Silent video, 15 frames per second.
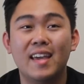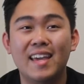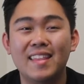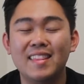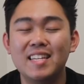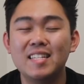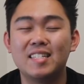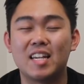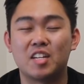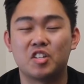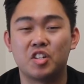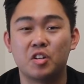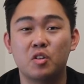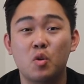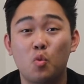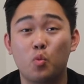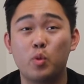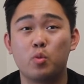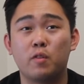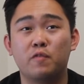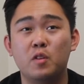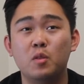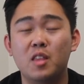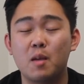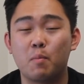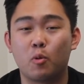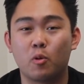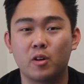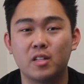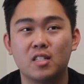In this session, we reviewed the
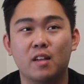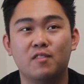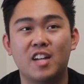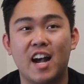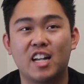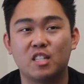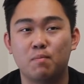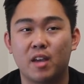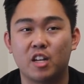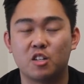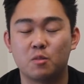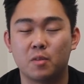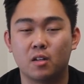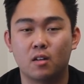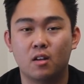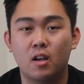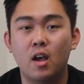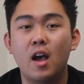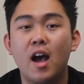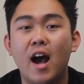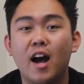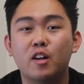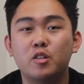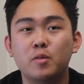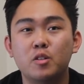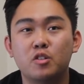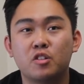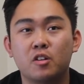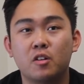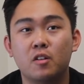importance of task management, how to
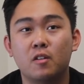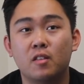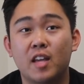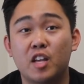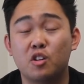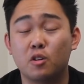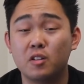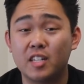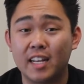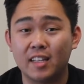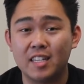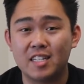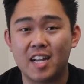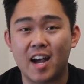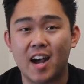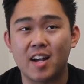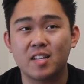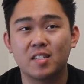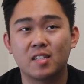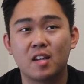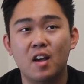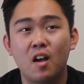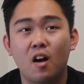ensure that your daily tasks